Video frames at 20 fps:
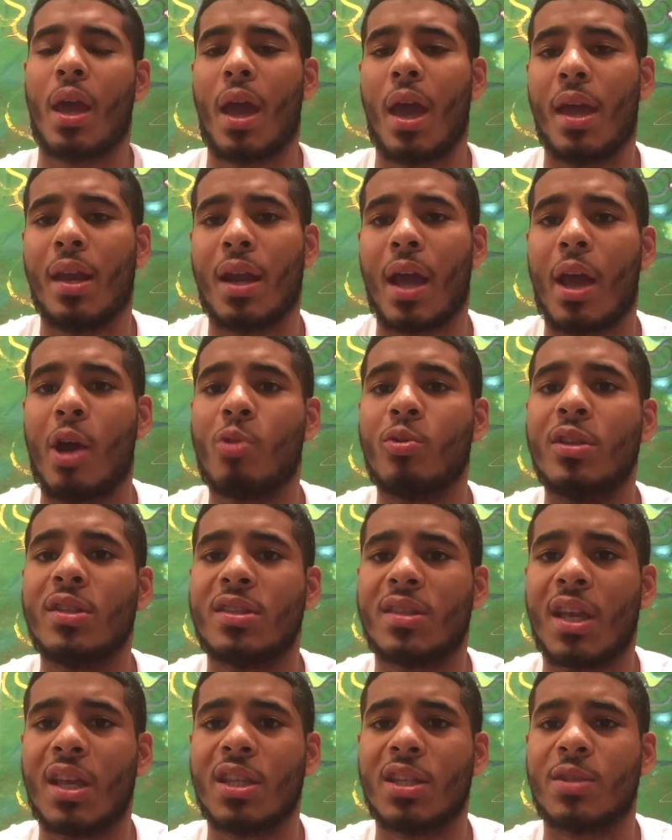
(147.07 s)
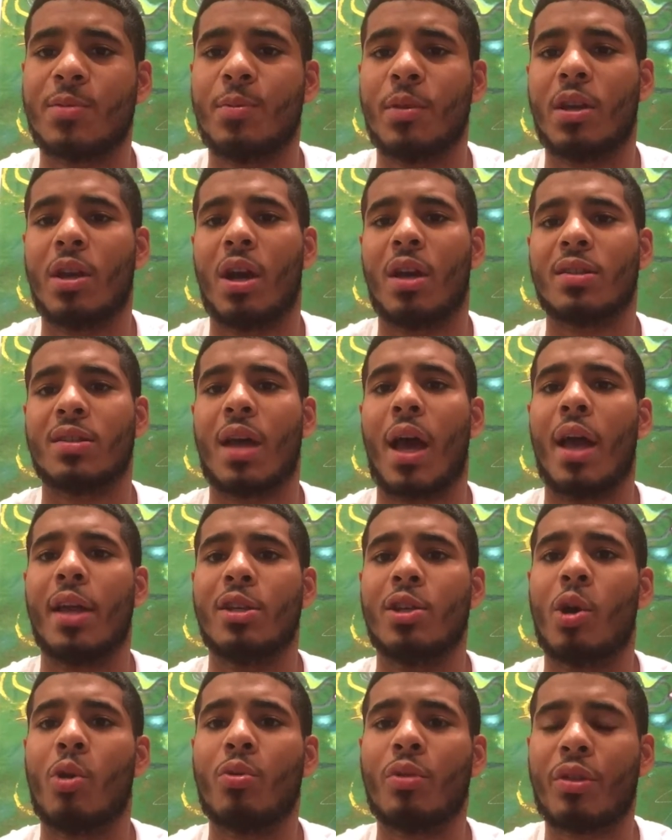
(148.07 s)
And I only say this because I
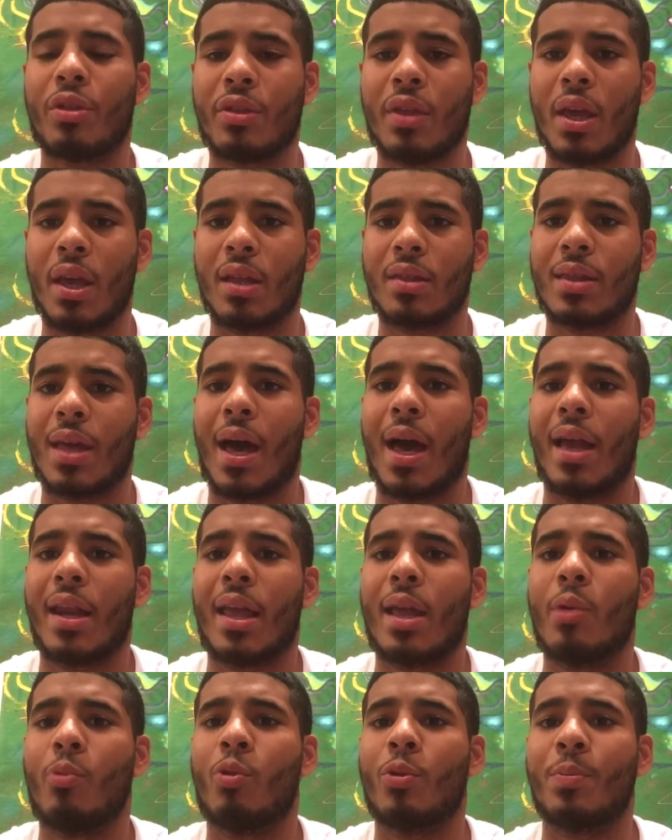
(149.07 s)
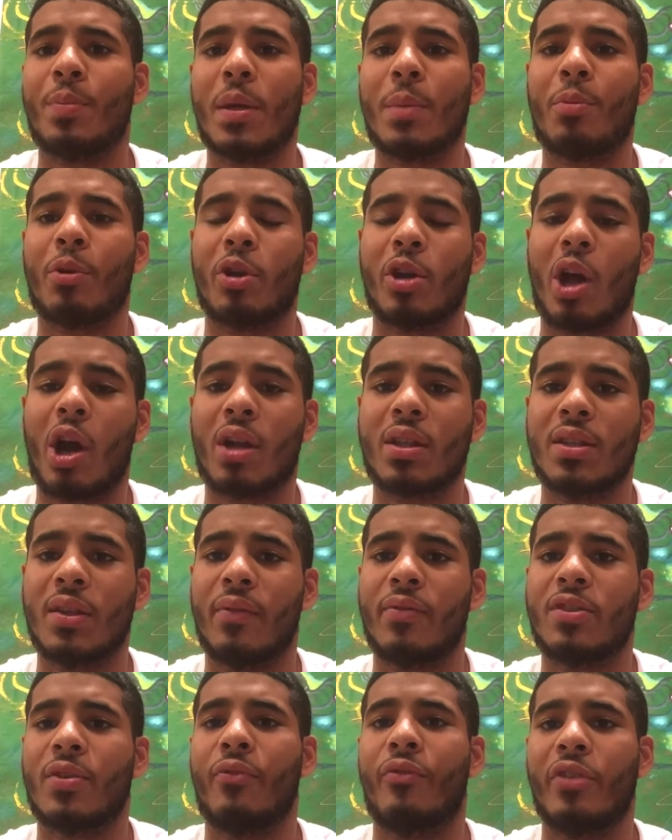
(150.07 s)
don't think that it would be
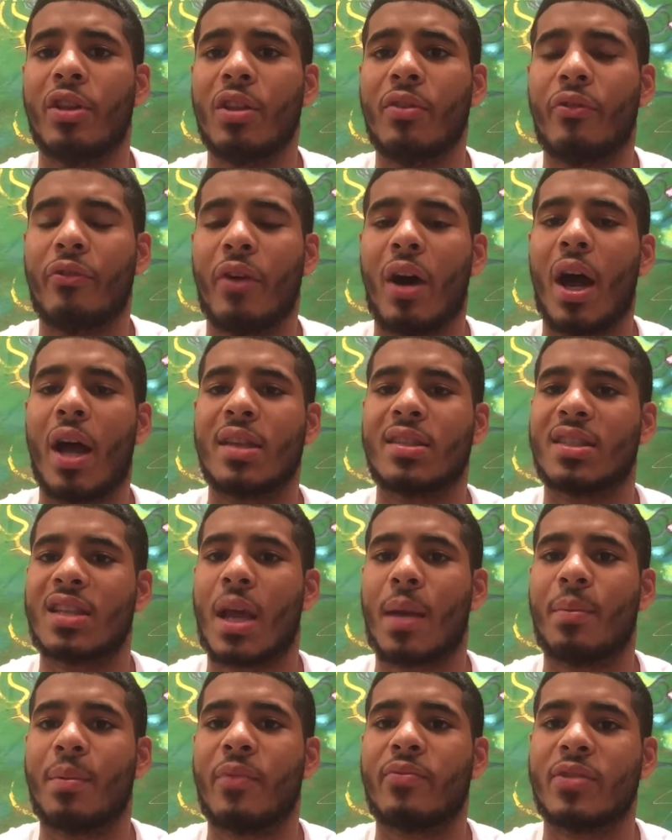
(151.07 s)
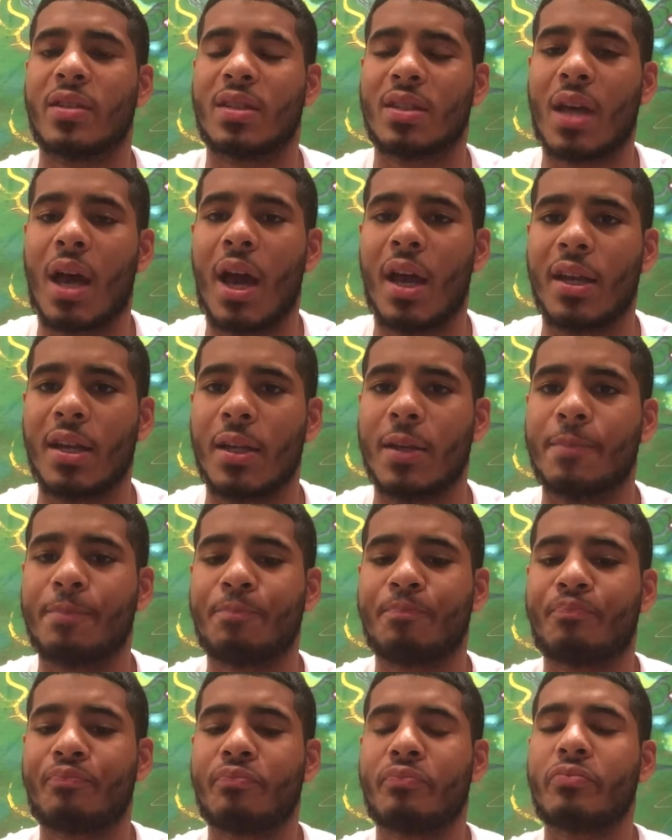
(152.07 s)
productive to vilify a segment of society.
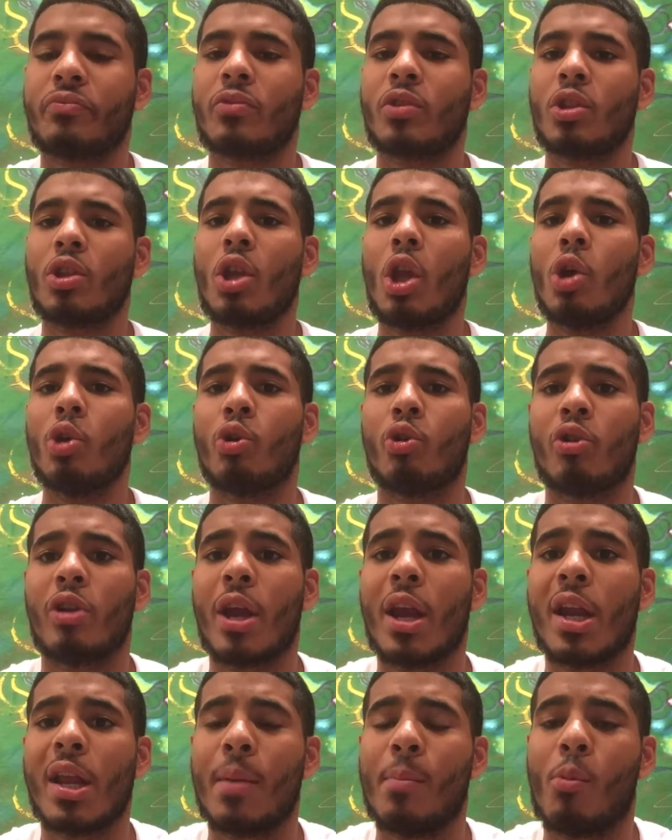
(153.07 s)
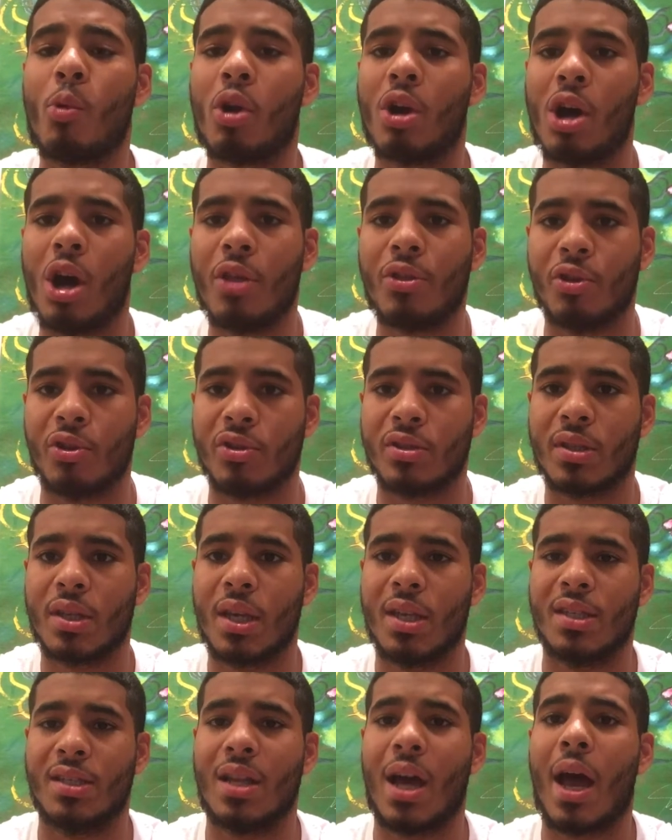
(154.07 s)
Creating more others
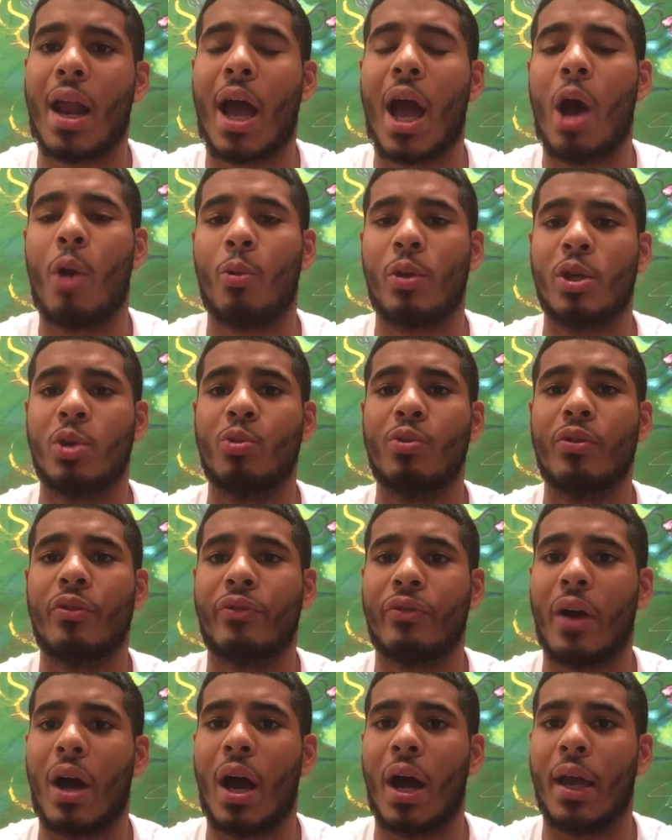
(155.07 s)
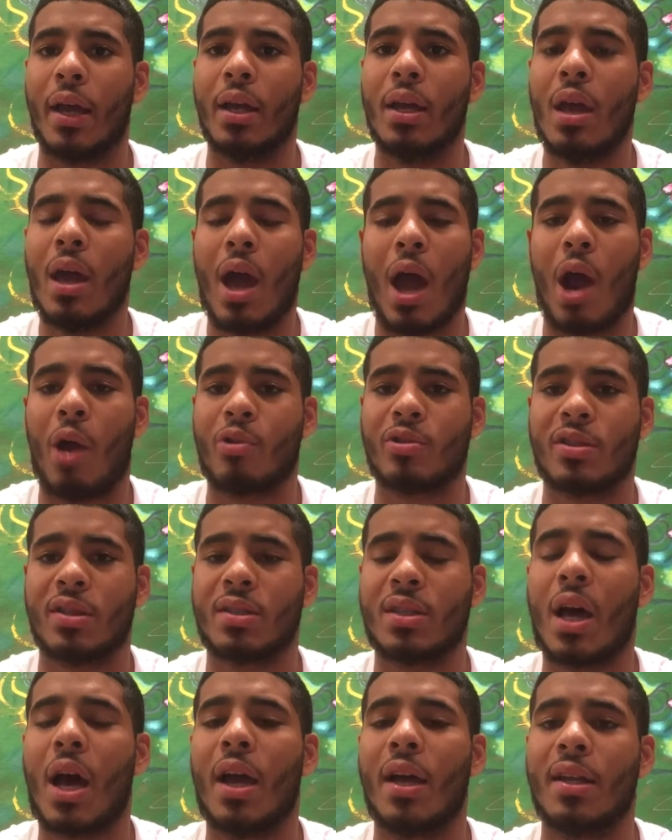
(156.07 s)
is not how we unify our
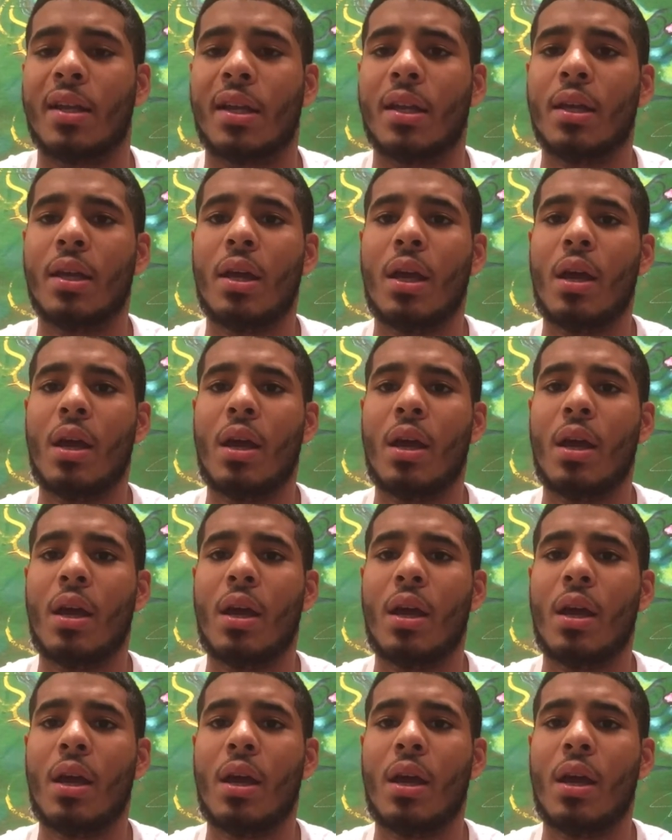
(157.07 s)
society.